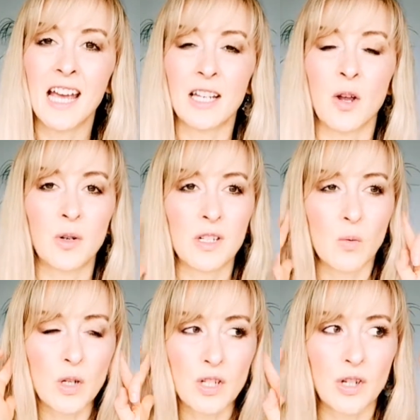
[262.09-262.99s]
notice
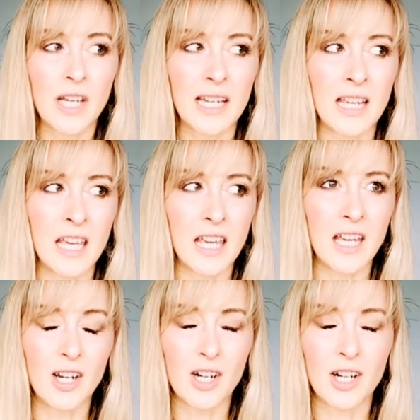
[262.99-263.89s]
what you can
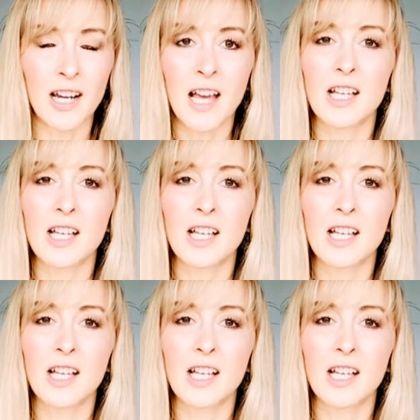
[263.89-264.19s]
hear.